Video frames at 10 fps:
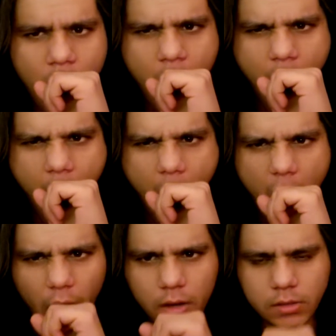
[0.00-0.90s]
Hmm.
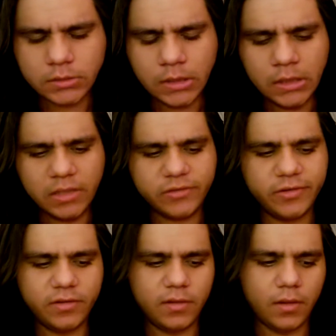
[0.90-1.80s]

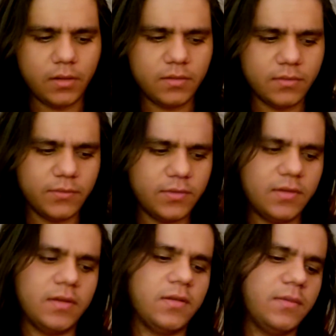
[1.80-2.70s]
she's the youngest of
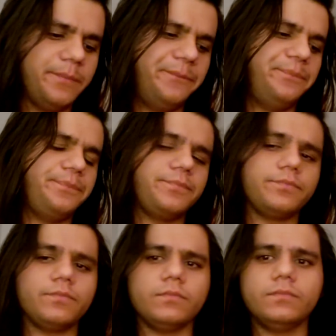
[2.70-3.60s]
six.
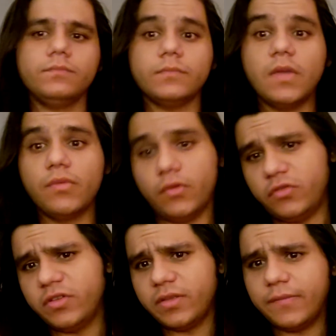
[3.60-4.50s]
Even though
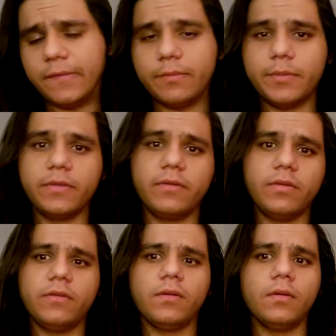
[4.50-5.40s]
she's the fifth prince of
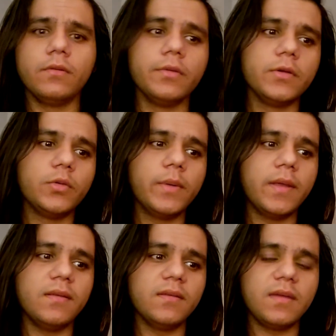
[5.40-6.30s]
the soul, and the
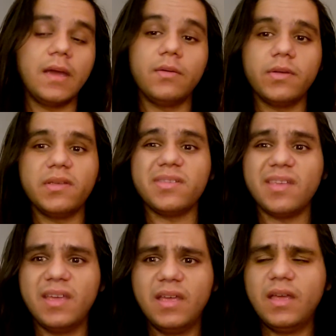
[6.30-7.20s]
twins count as
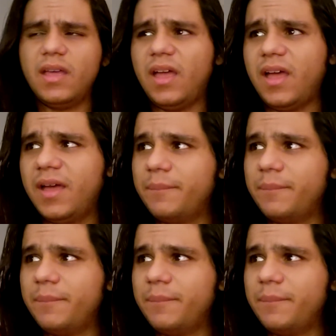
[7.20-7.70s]
uh,